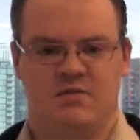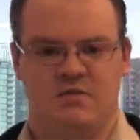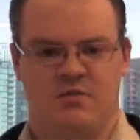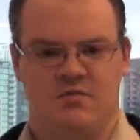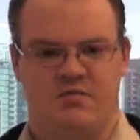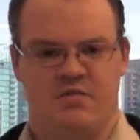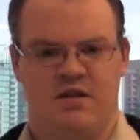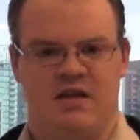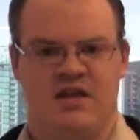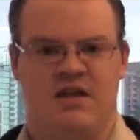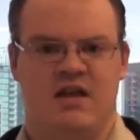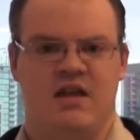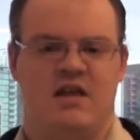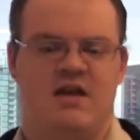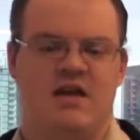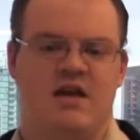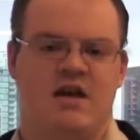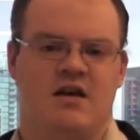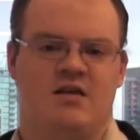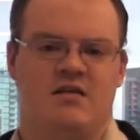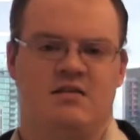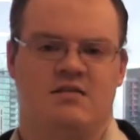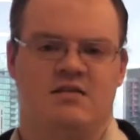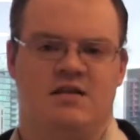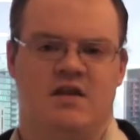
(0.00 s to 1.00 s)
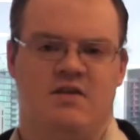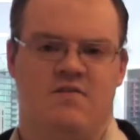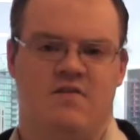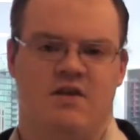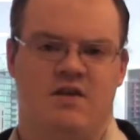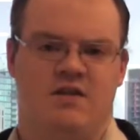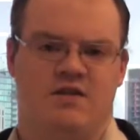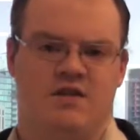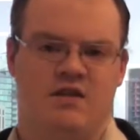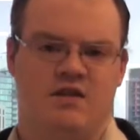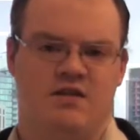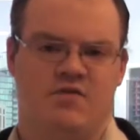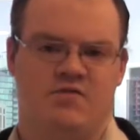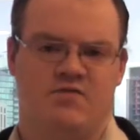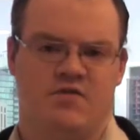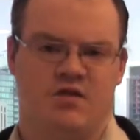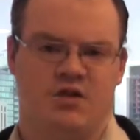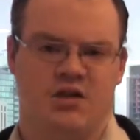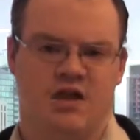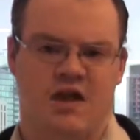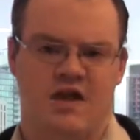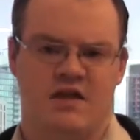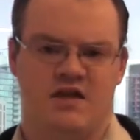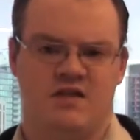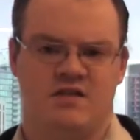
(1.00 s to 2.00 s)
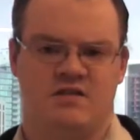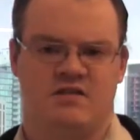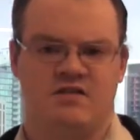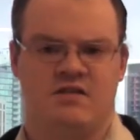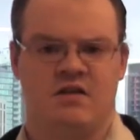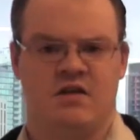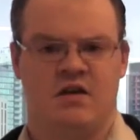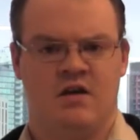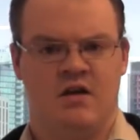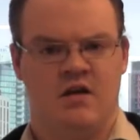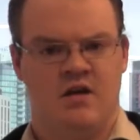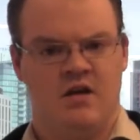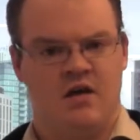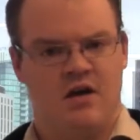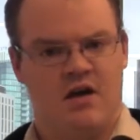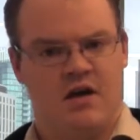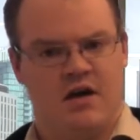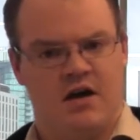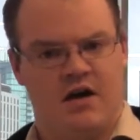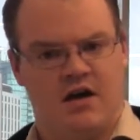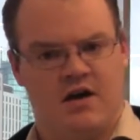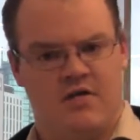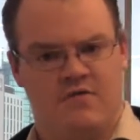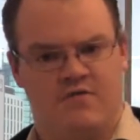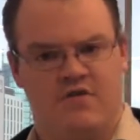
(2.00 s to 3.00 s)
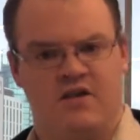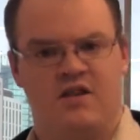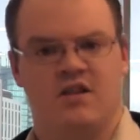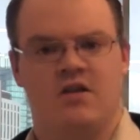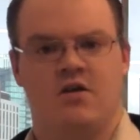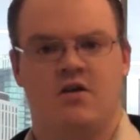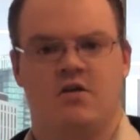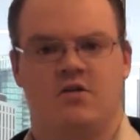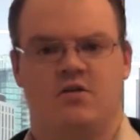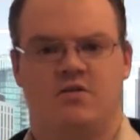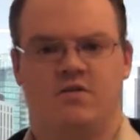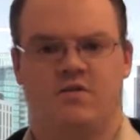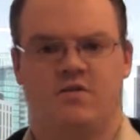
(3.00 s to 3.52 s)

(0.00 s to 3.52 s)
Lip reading: We've been getting out a DVD of the latest videos